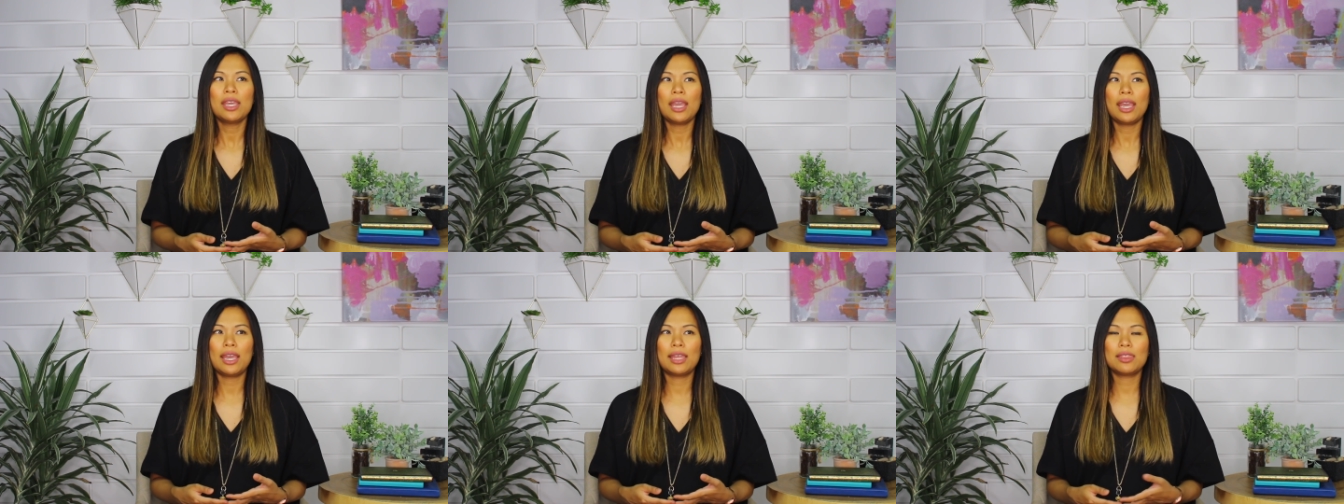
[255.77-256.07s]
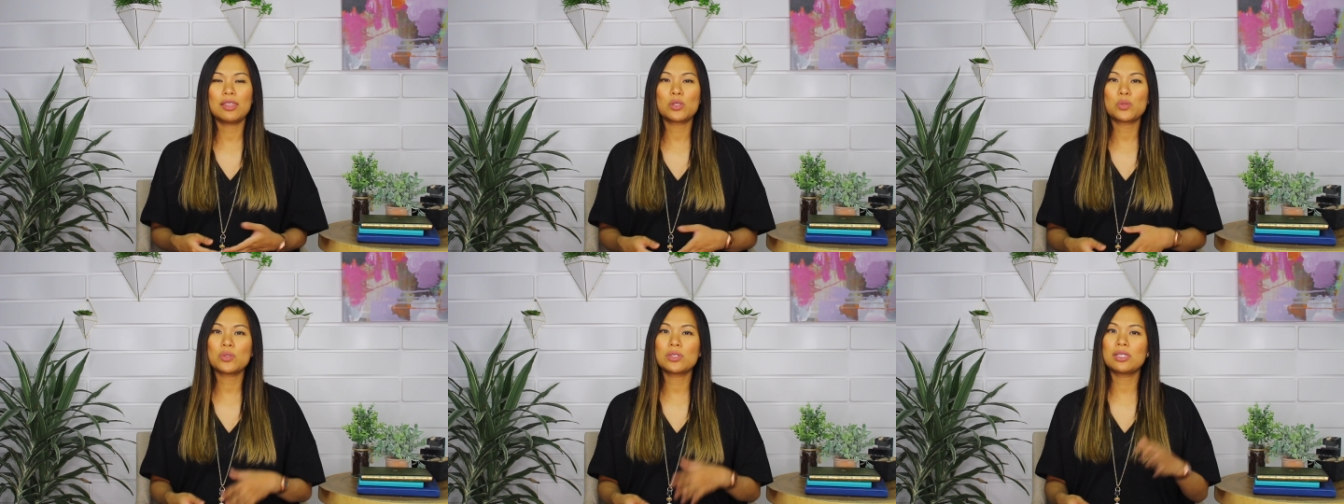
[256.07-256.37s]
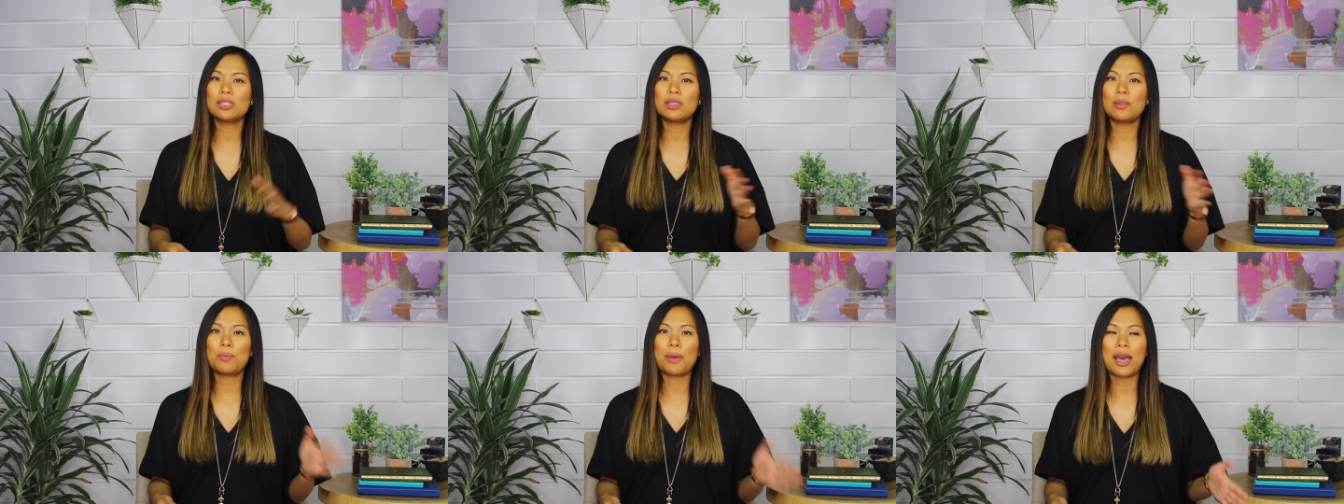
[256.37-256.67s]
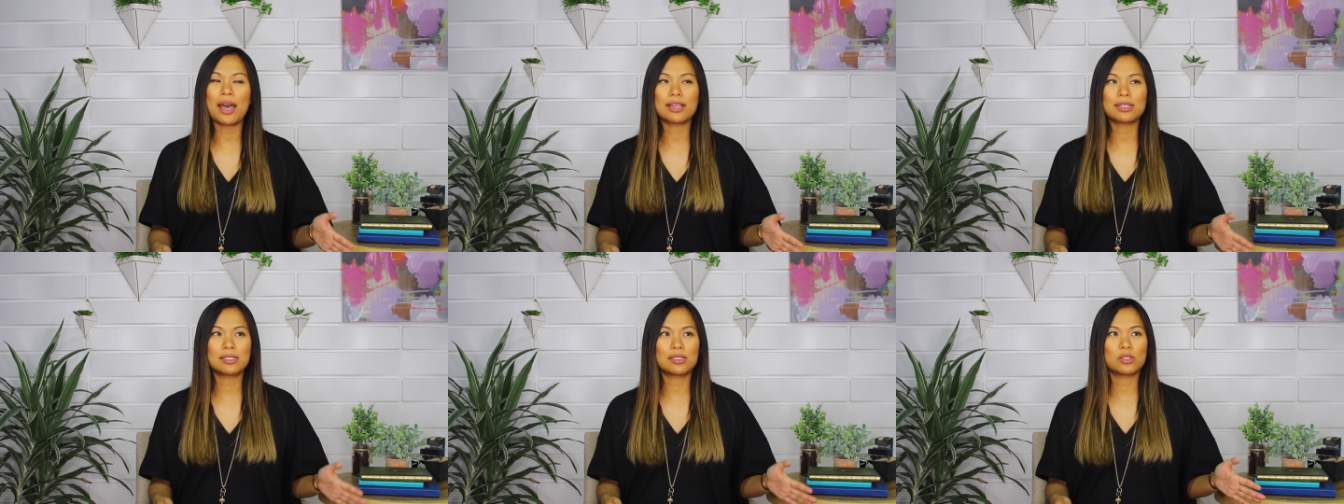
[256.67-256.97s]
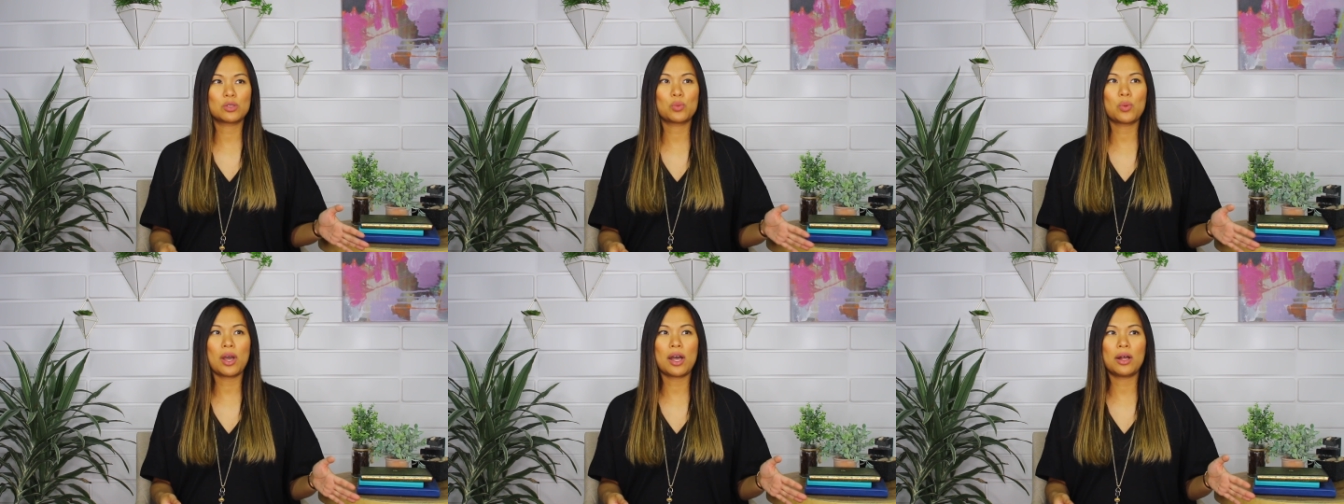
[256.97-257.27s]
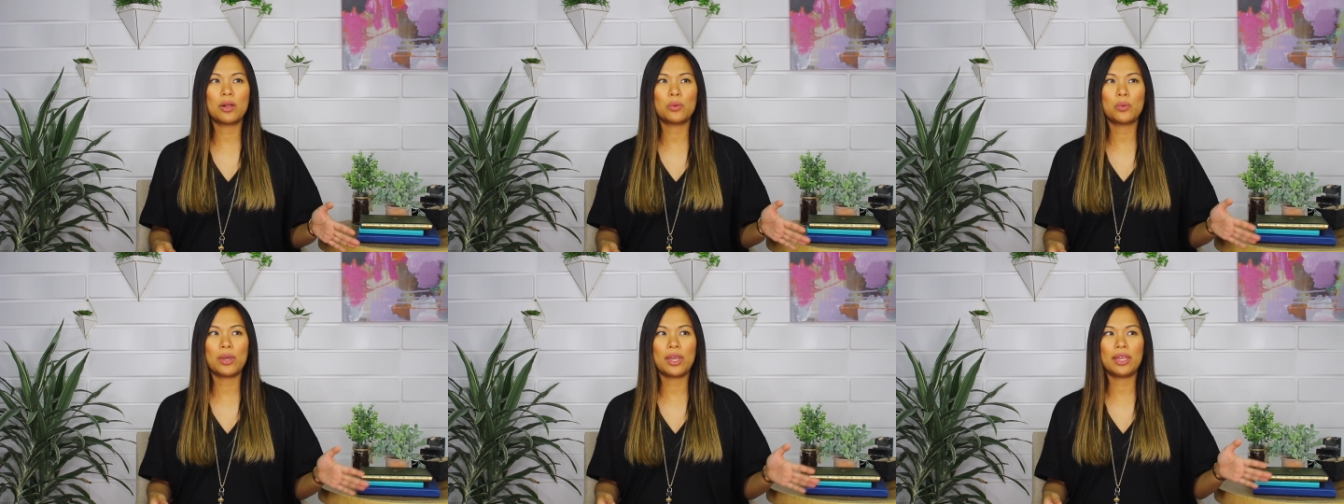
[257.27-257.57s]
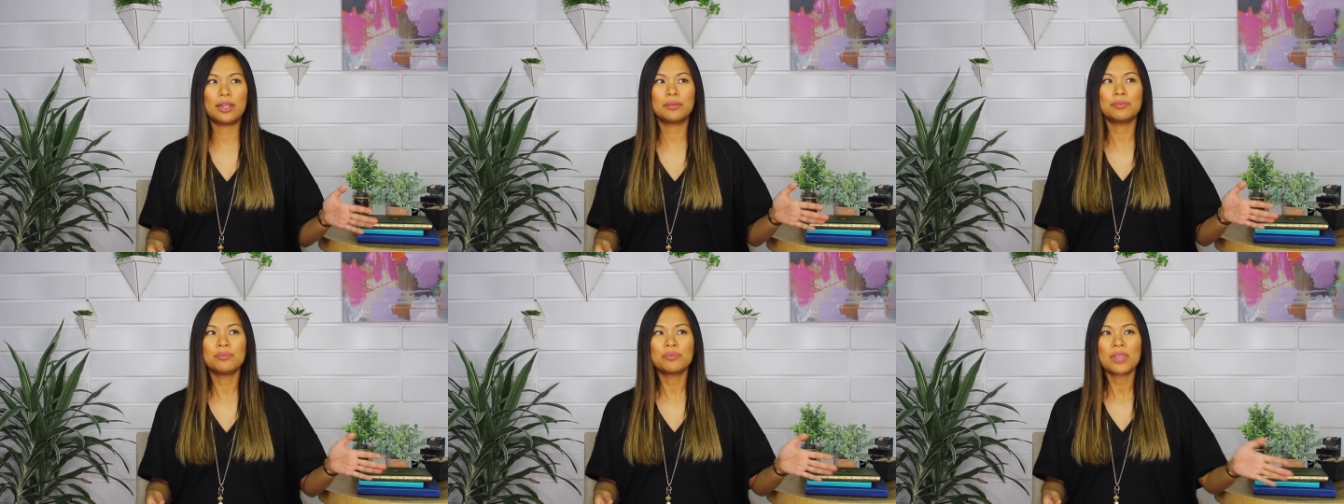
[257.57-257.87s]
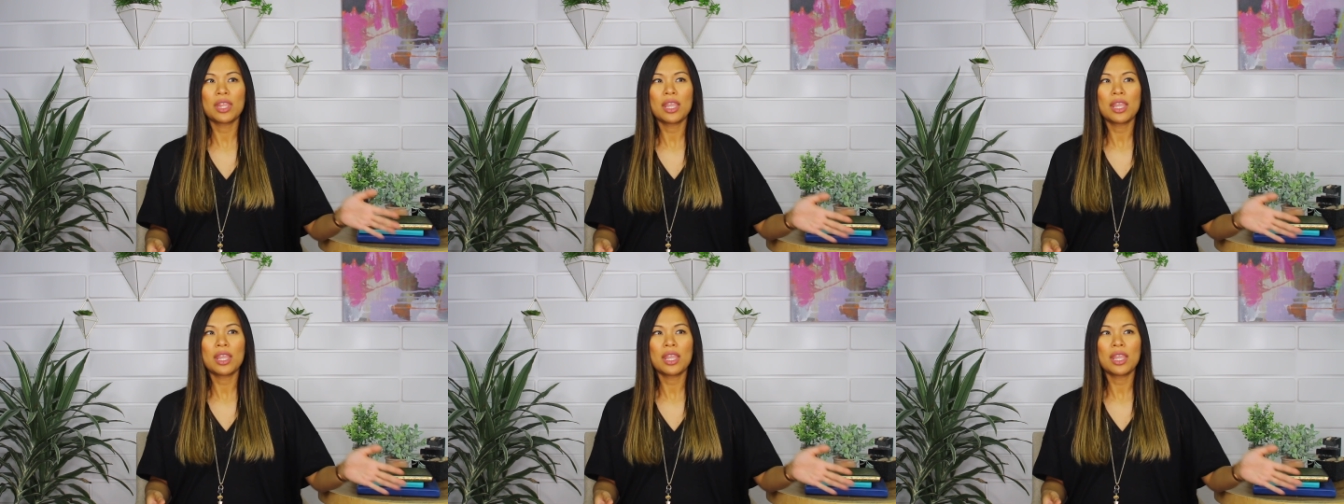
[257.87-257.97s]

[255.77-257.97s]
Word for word: and this was in the past as well when